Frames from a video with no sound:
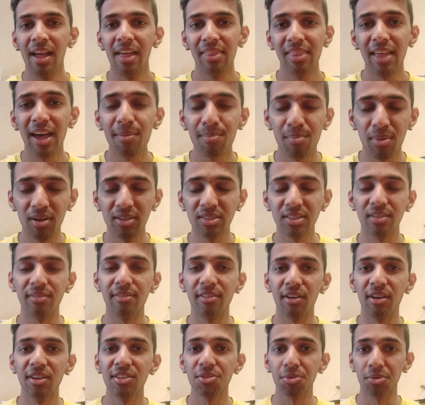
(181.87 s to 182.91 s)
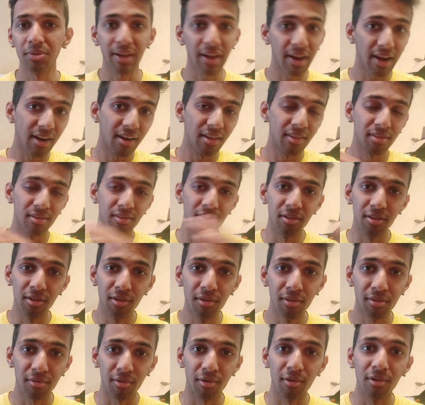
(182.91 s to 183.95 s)
That perseverance will carry you
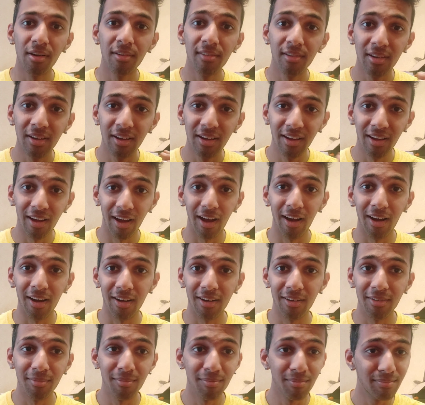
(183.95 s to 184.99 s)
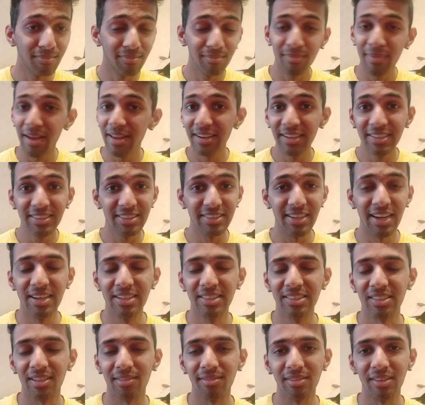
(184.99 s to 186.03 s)
through many
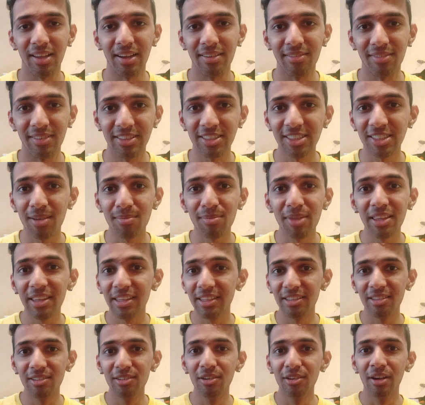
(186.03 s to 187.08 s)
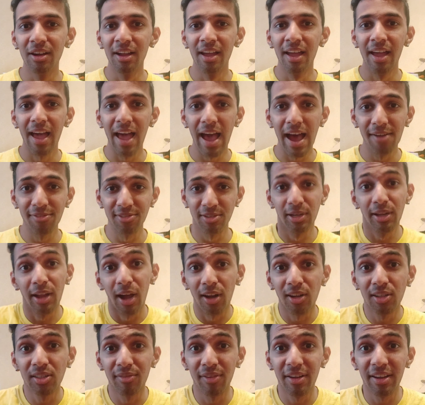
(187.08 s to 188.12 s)
stages of life. It's something that you have to
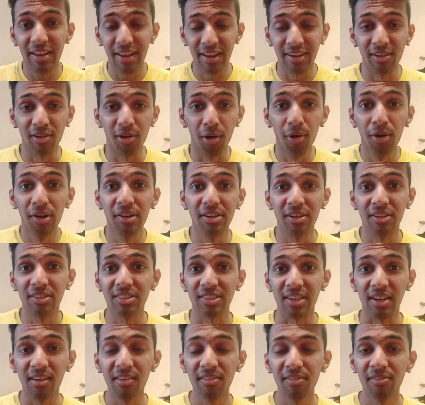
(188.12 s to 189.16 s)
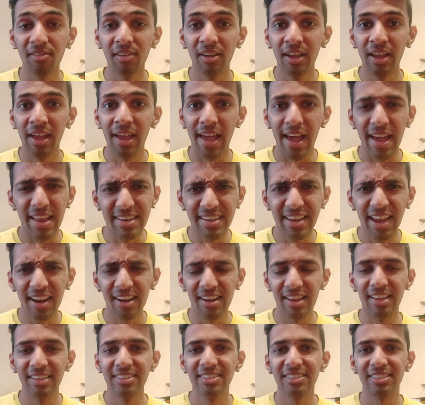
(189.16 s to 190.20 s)
cultivate and grow in yourself, and yet
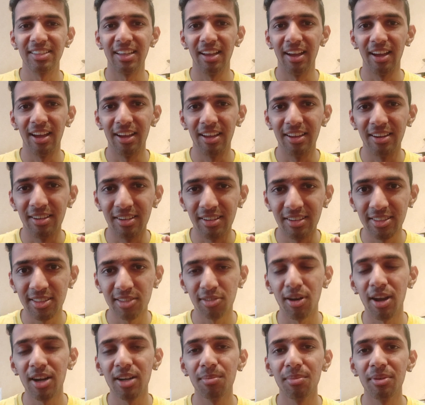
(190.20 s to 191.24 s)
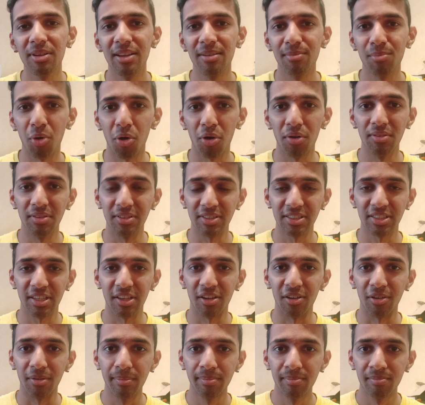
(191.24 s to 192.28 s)
it's an incredibly important
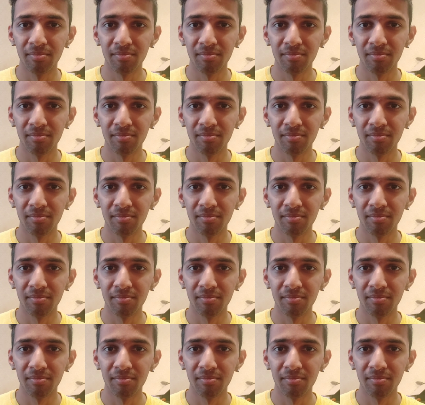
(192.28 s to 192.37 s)
skill.